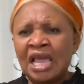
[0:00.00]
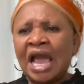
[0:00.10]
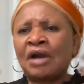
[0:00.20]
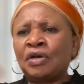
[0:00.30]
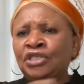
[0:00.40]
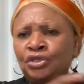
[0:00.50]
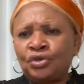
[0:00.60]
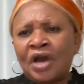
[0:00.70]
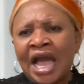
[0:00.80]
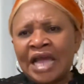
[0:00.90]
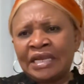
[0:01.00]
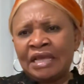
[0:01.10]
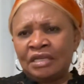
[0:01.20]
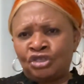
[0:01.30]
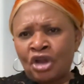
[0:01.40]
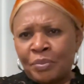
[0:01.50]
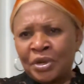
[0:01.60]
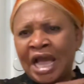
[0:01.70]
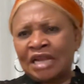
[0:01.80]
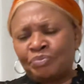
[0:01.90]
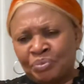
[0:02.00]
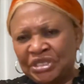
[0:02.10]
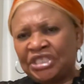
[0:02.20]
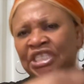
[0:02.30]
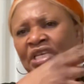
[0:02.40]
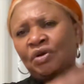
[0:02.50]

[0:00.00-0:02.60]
According to her, the job got busy